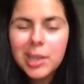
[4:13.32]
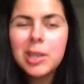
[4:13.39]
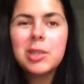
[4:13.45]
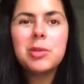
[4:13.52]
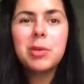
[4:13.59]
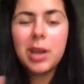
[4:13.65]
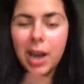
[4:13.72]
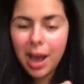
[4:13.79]

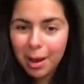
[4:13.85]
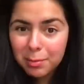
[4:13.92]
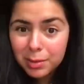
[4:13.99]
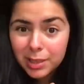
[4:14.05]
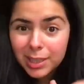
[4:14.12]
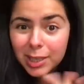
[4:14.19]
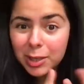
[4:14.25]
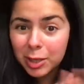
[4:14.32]
so we had
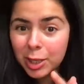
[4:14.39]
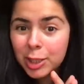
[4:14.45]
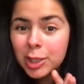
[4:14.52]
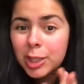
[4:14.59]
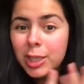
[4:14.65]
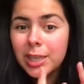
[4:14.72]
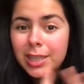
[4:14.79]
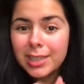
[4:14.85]
Emily,
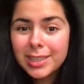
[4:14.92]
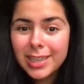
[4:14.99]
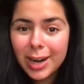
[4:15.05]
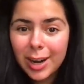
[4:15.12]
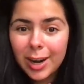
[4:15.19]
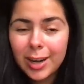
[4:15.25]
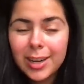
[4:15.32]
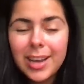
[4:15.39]
Christian, and
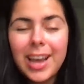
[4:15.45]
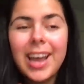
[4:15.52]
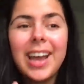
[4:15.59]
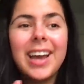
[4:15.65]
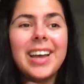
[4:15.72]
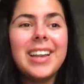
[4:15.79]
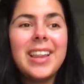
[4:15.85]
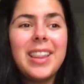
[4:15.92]
Sarah,
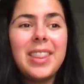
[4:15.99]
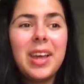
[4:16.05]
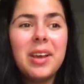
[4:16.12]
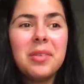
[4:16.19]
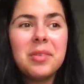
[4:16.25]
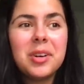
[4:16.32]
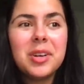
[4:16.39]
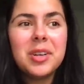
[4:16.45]
and they
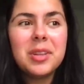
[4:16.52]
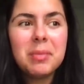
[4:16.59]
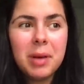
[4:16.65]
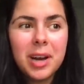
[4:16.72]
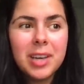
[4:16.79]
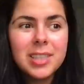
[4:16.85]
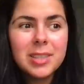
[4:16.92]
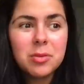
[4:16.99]
were the
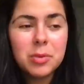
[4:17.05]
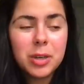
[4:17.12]
best.